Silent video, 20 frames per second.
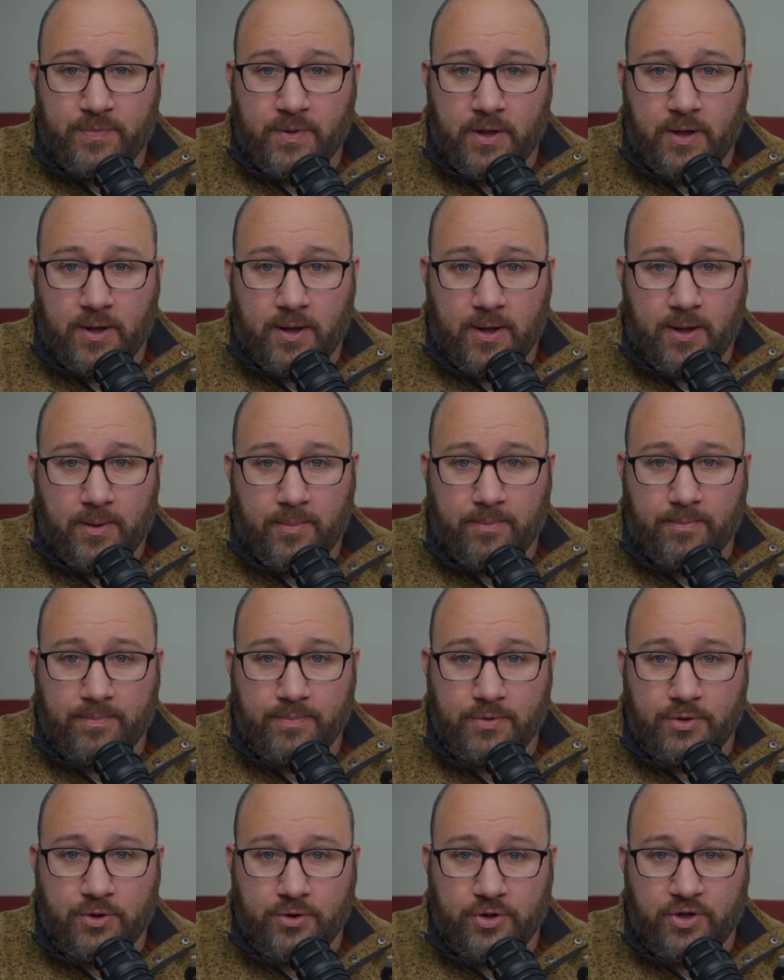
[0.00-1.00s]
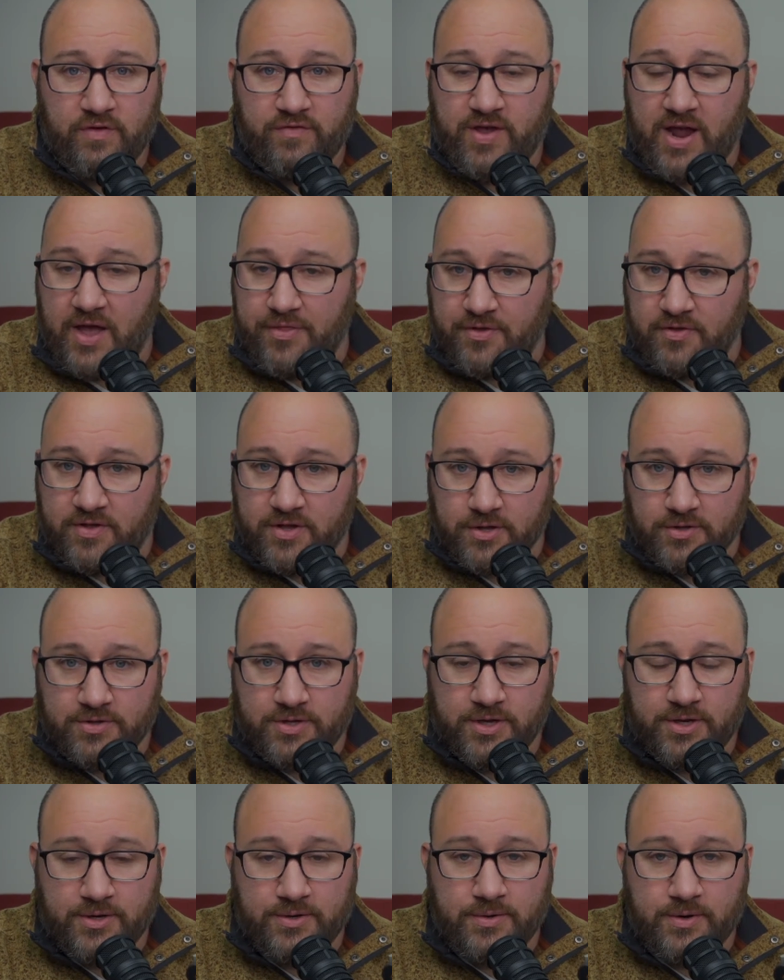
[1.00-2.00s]
You have Kathy
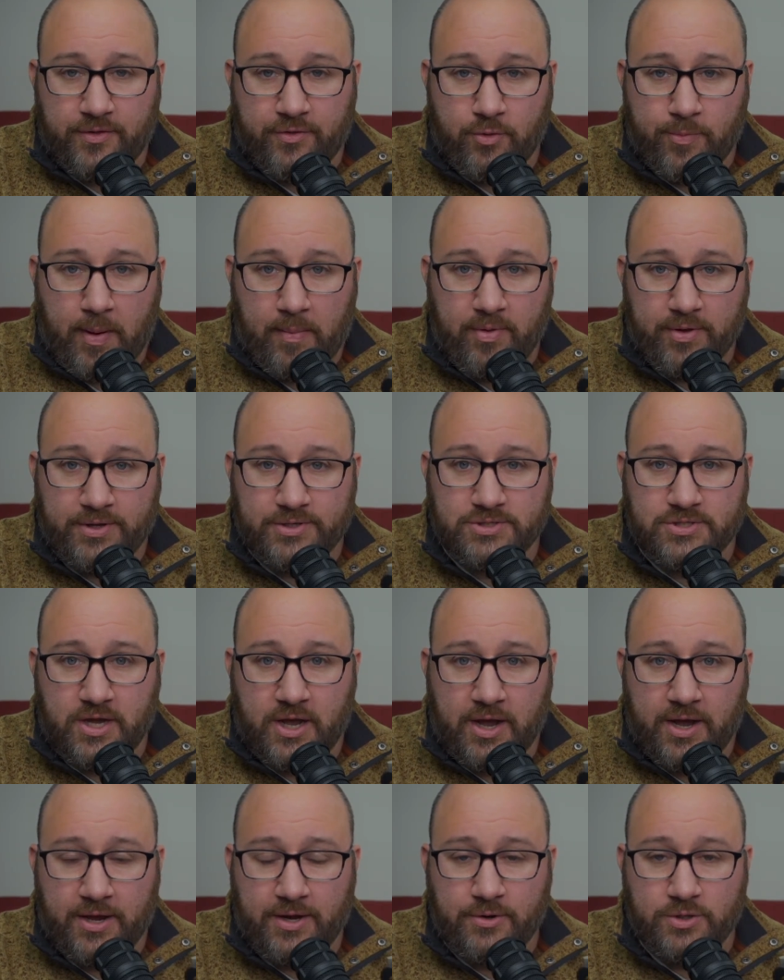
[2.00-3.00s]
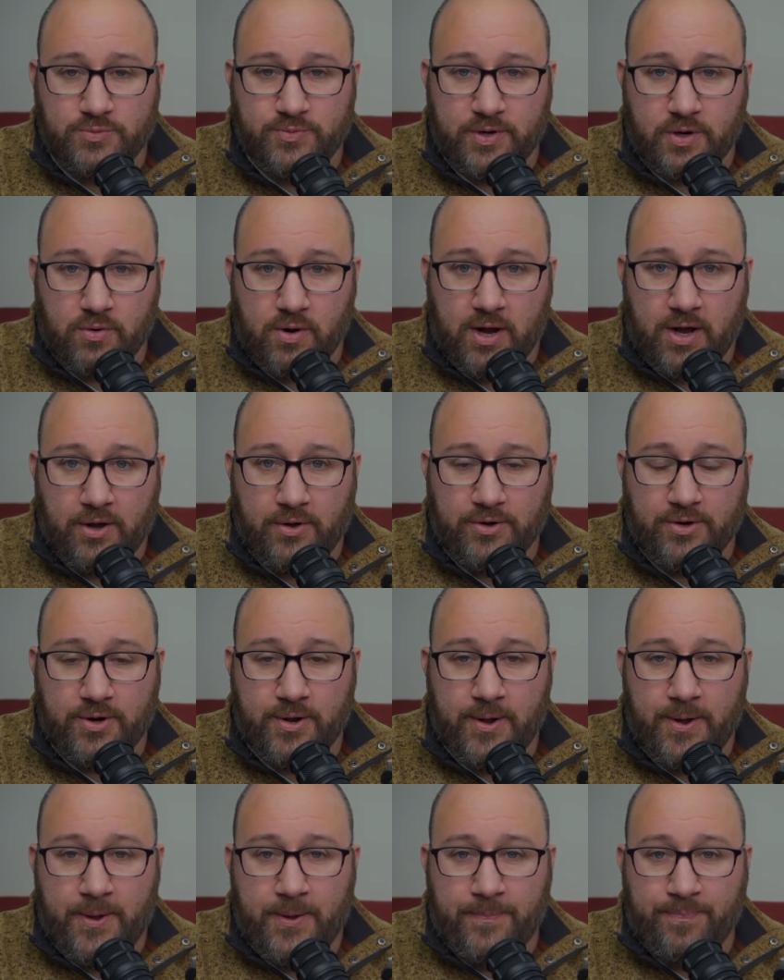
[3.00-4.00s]
Tilton on the Republican side, who's been around.
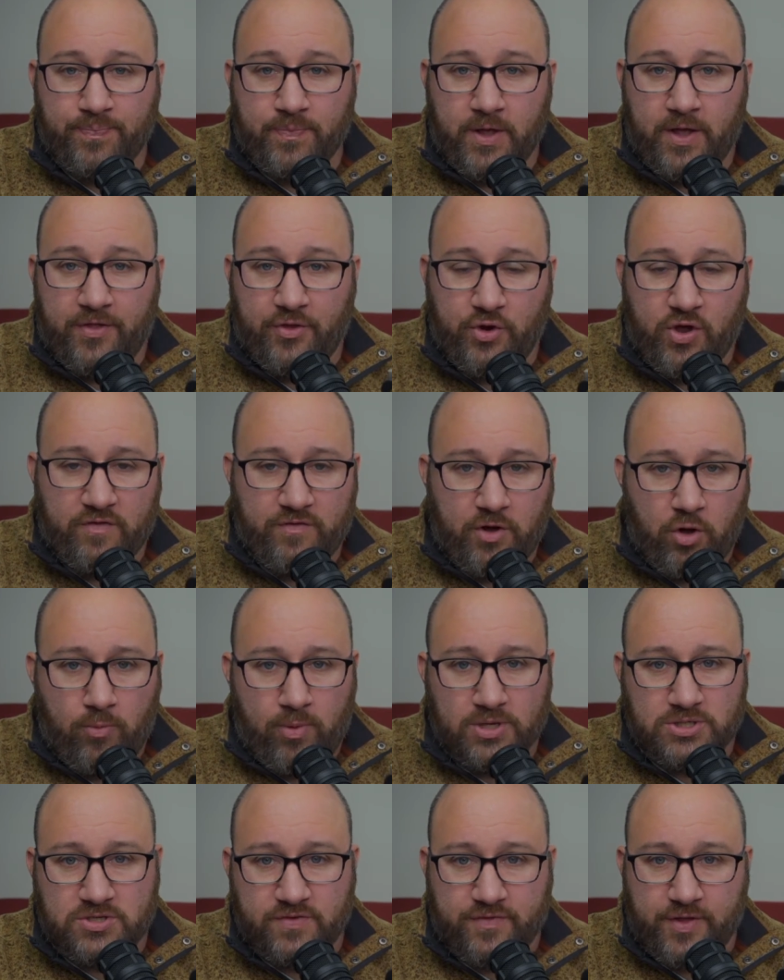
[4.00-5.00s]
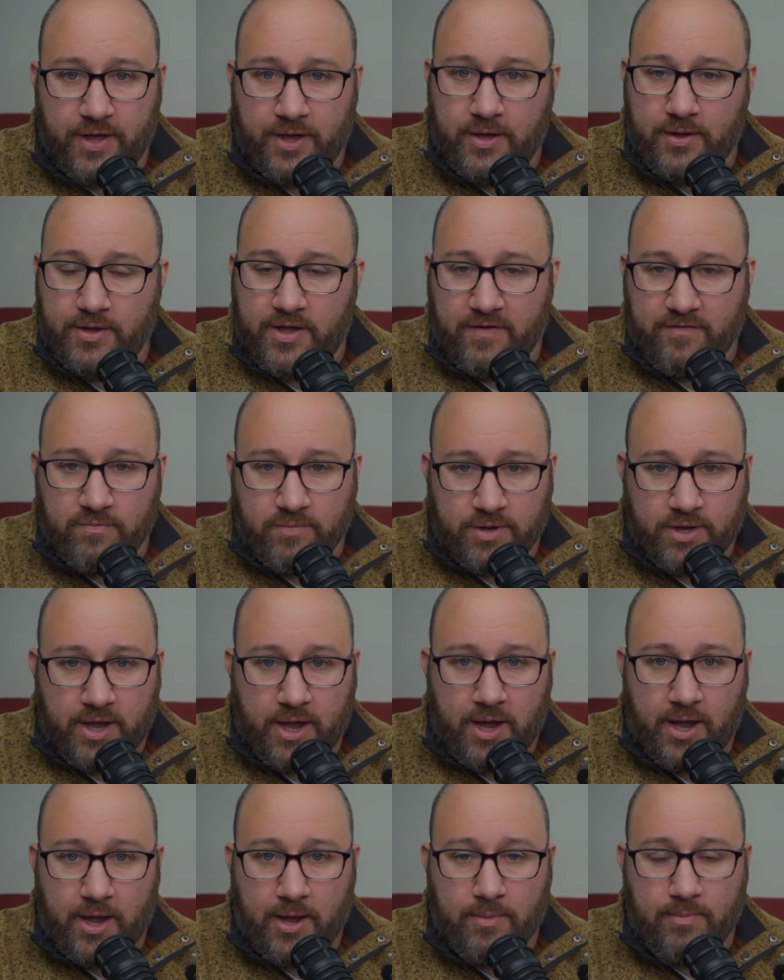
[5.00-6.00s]
And then you have a whole bunch of like Kevin
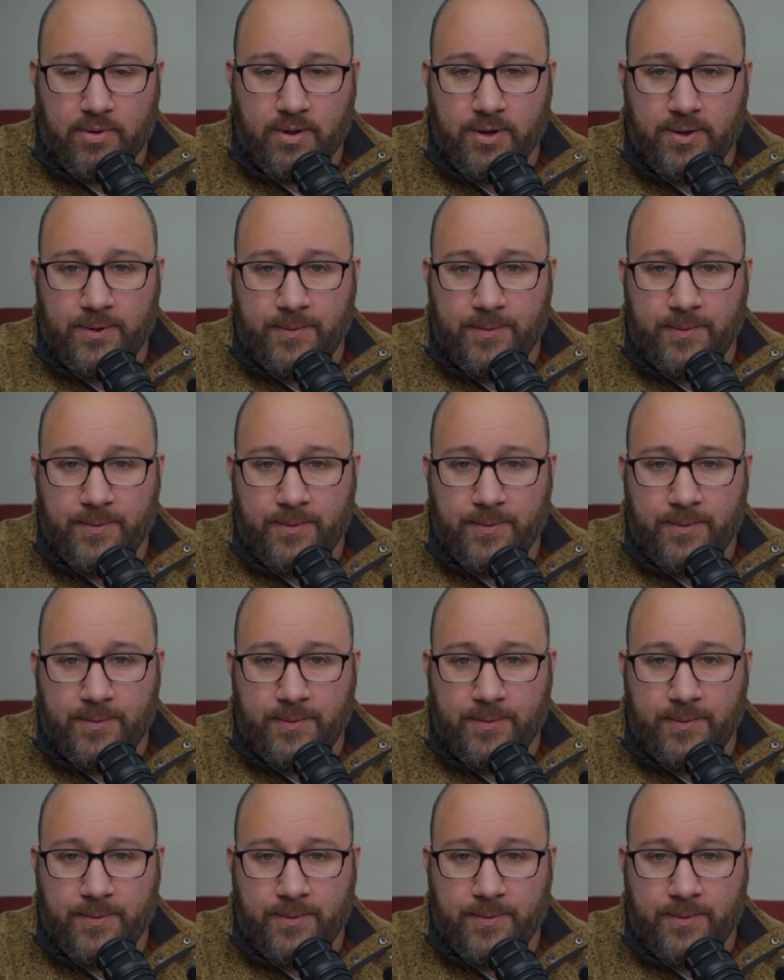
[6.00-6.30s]
McCabe,